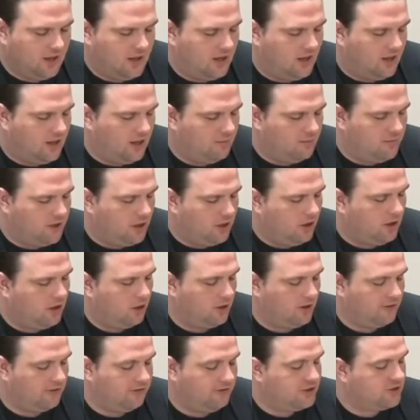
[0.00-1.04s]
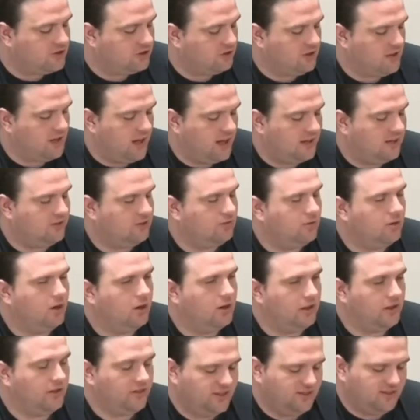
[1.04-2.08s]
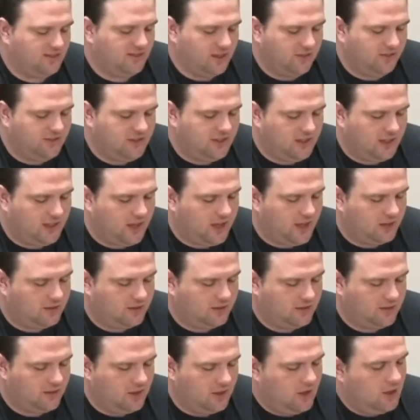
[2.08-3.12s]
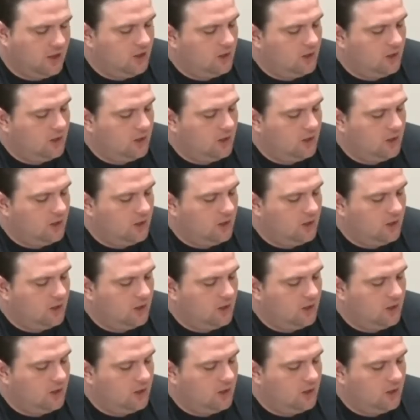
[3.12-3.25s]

our official guidance regarding the SAFETY Act.